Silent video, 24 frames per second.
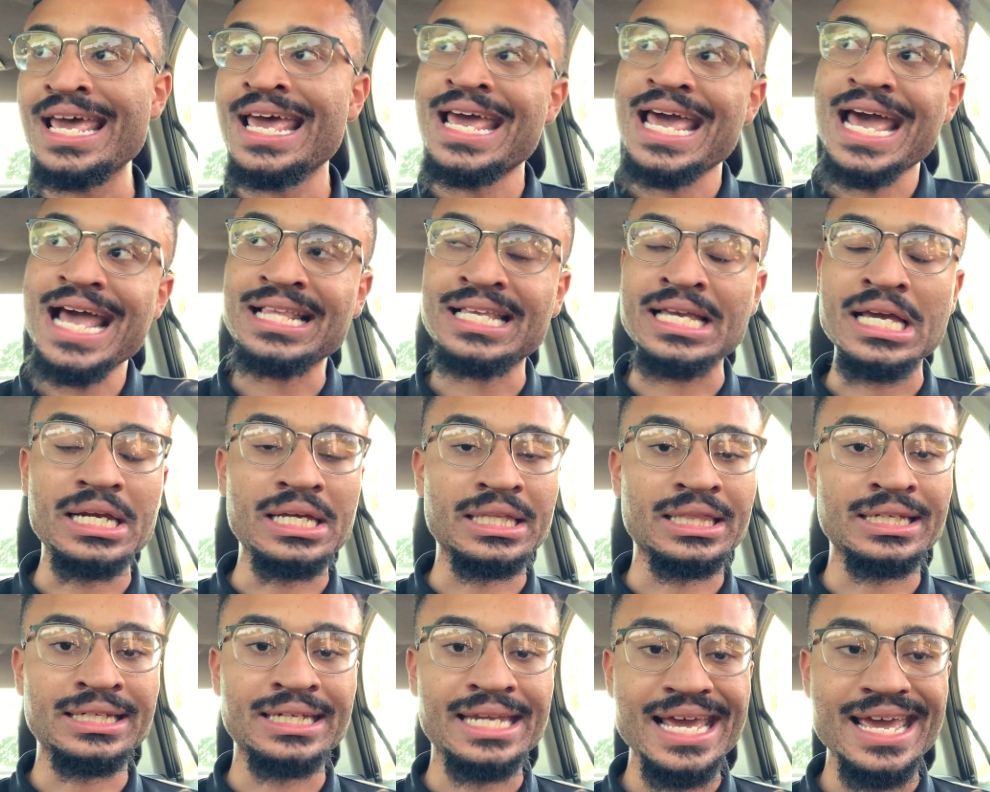At the end of
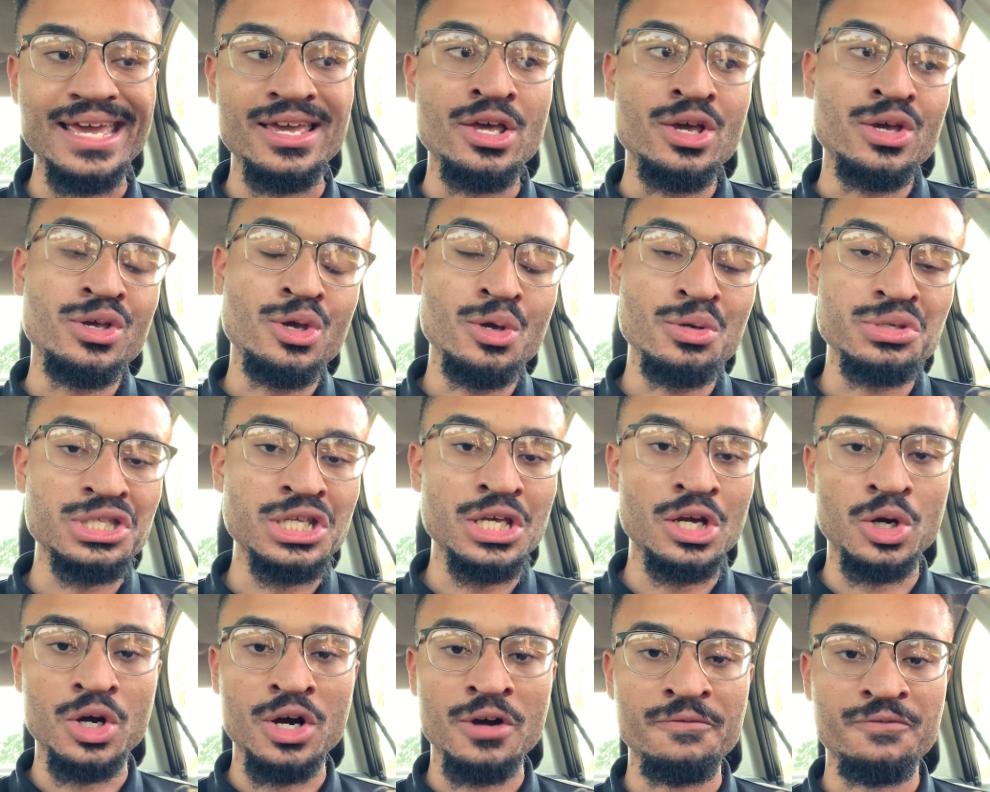the day, you
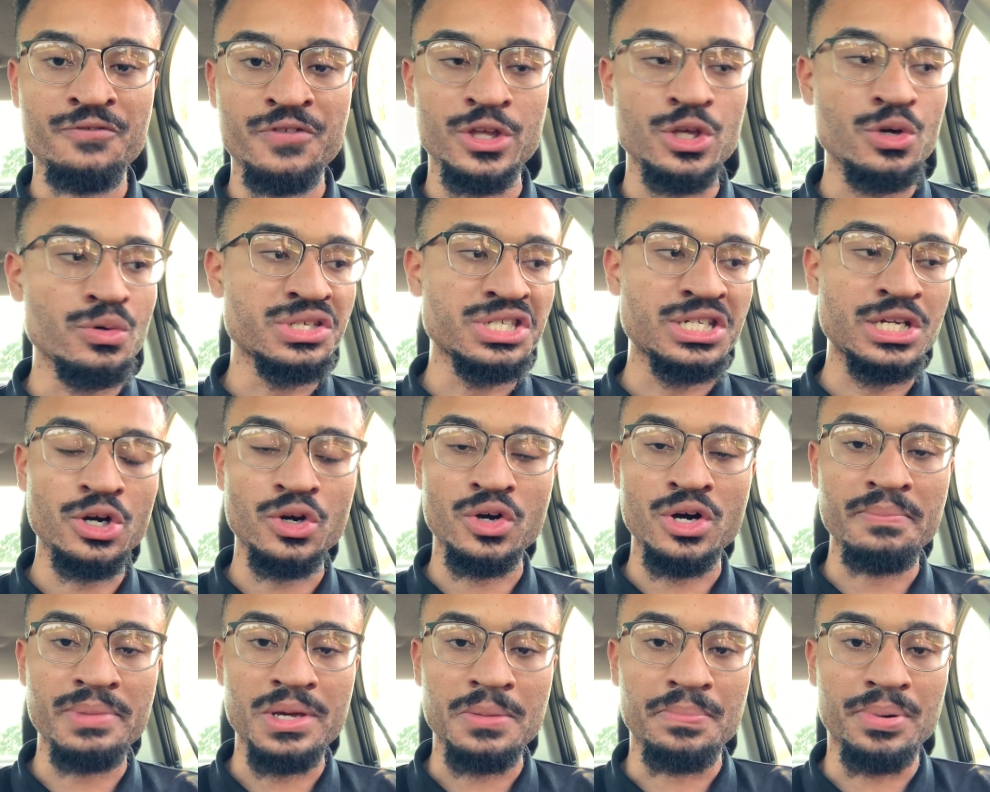still gonna
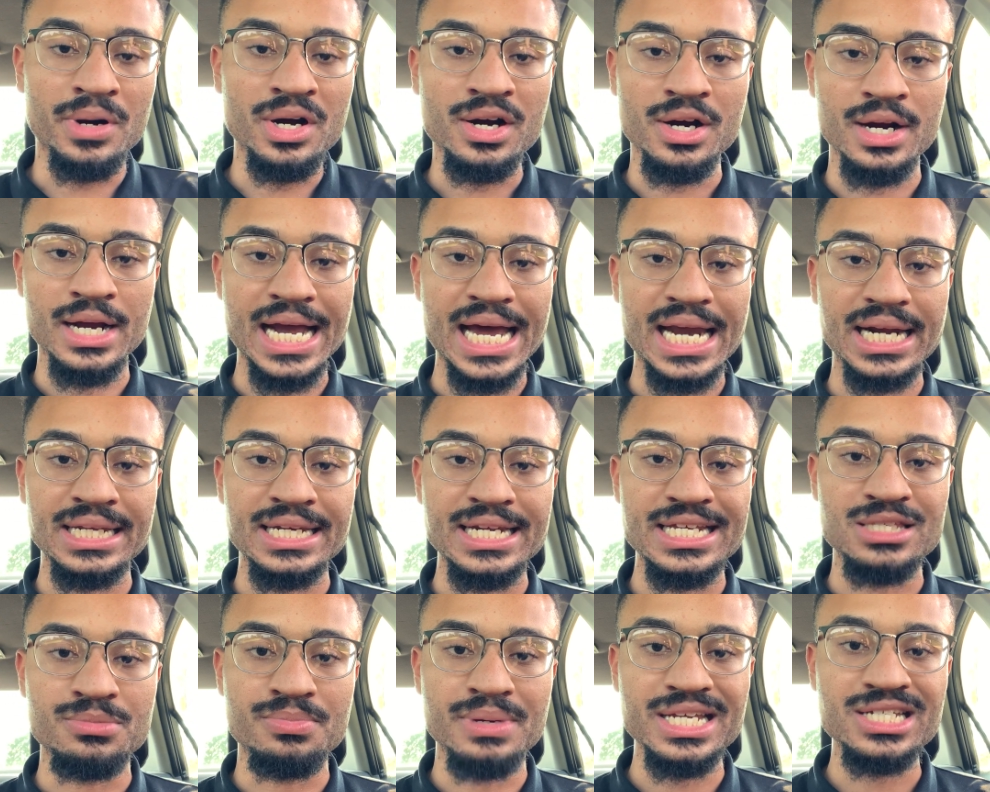be butthurt out in
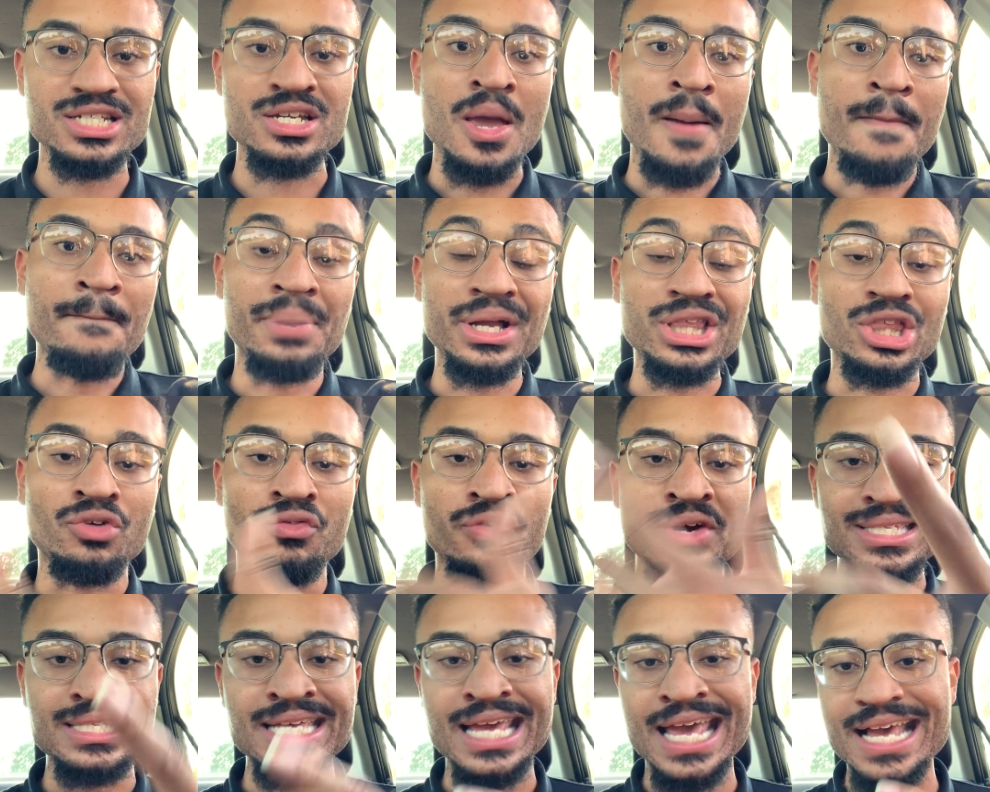this bitch. But the
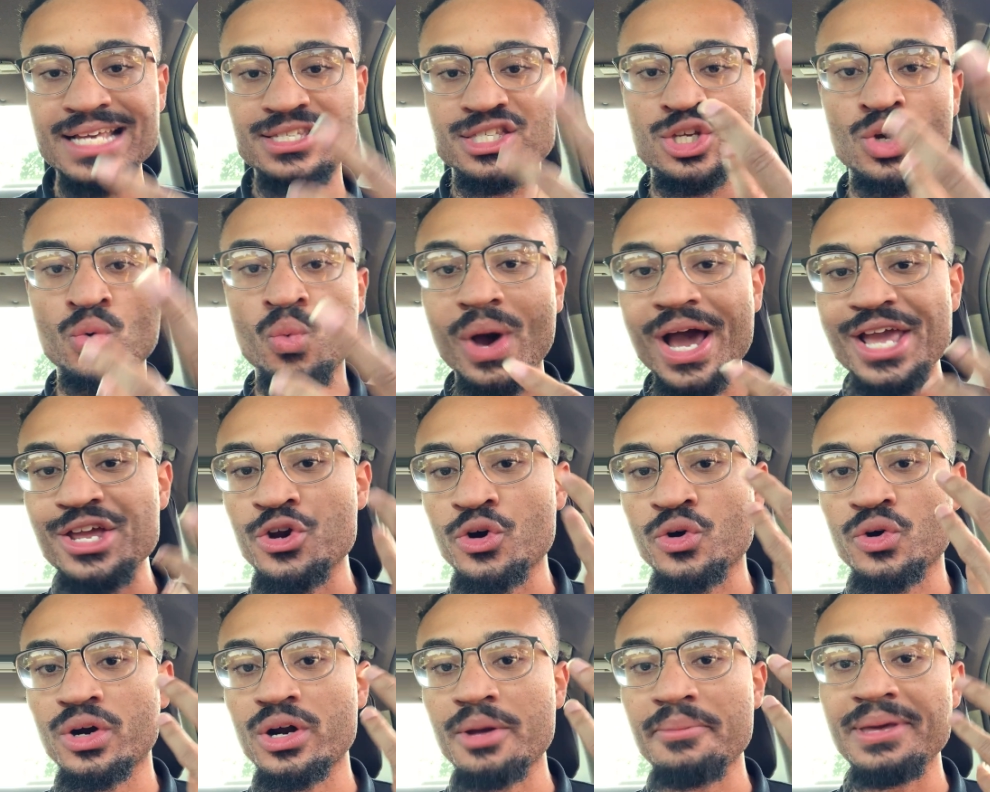reason as to why you're
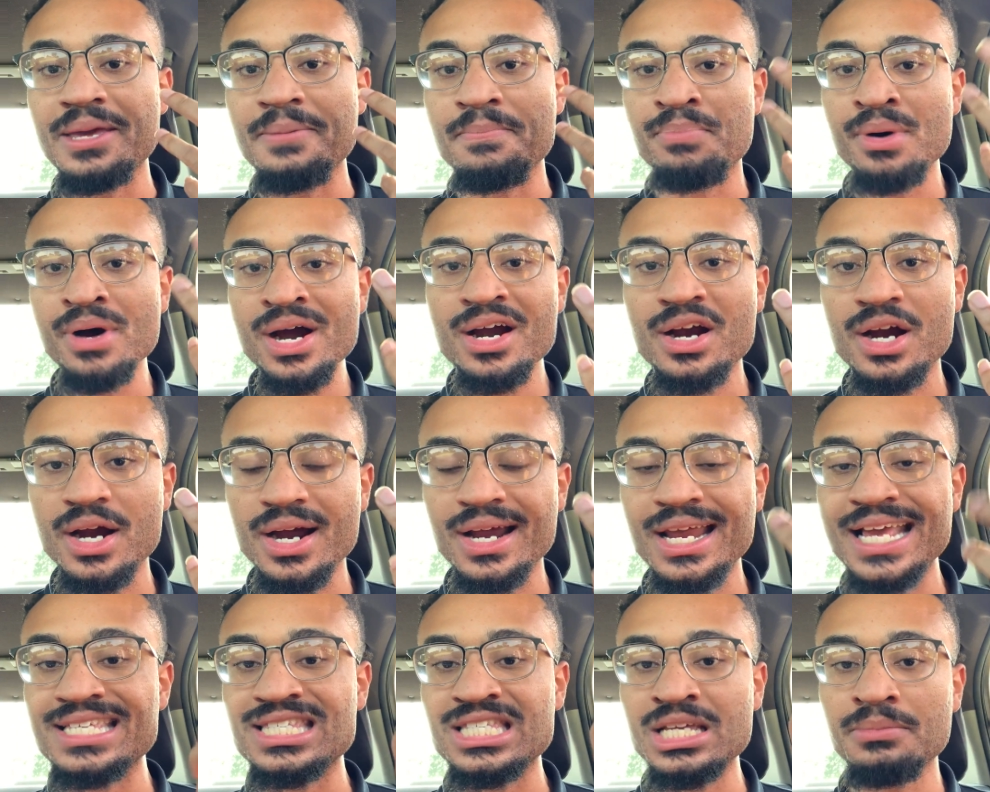gonna be
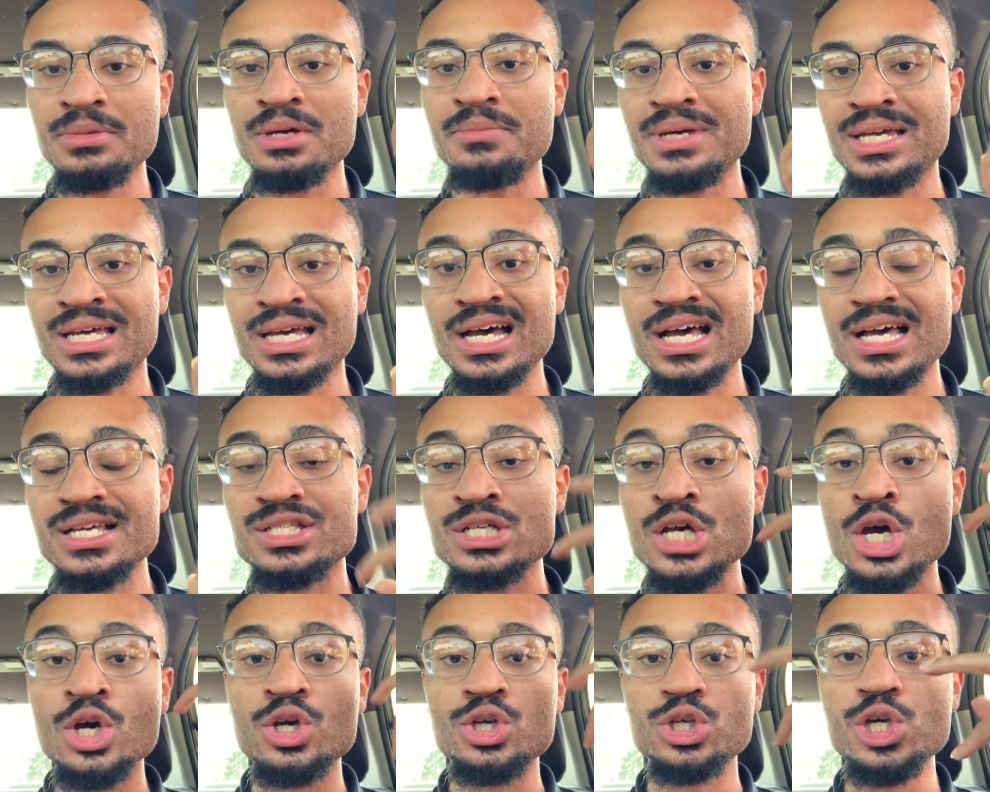butthurt is simply because
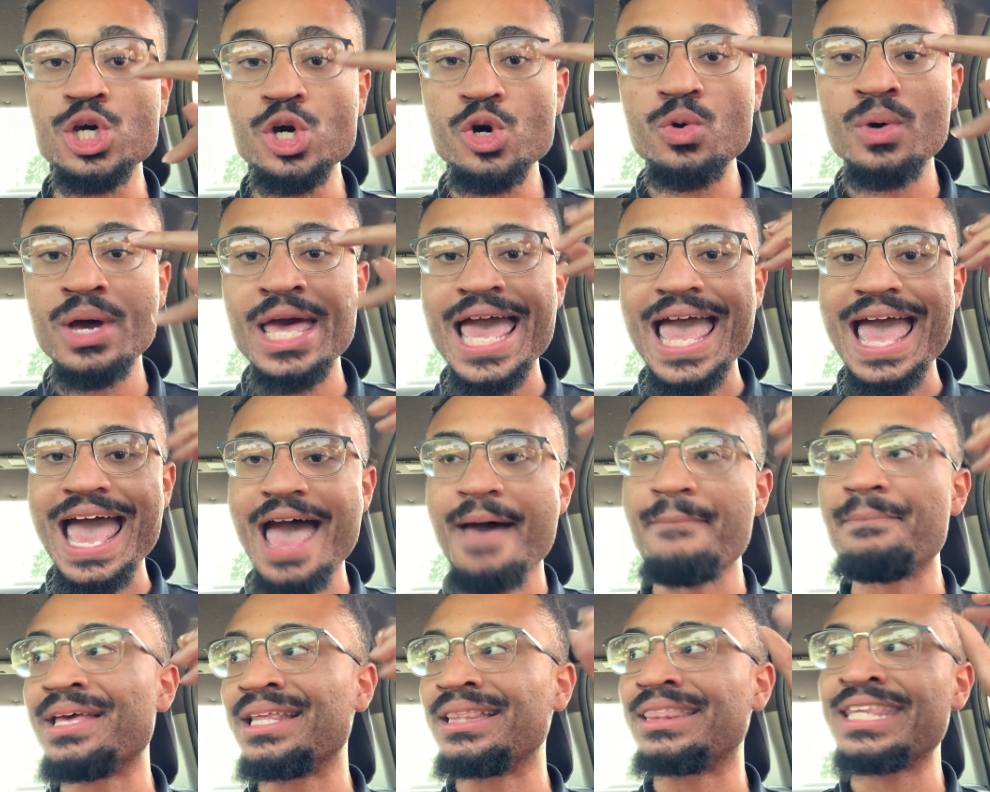you
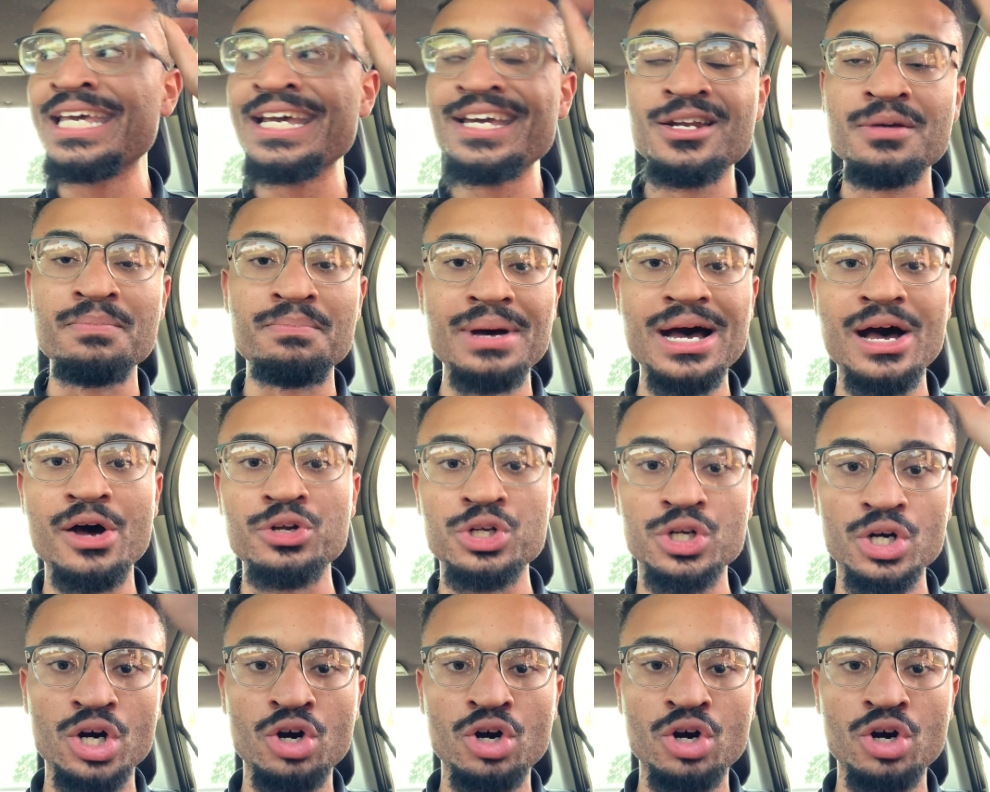have been thinking about your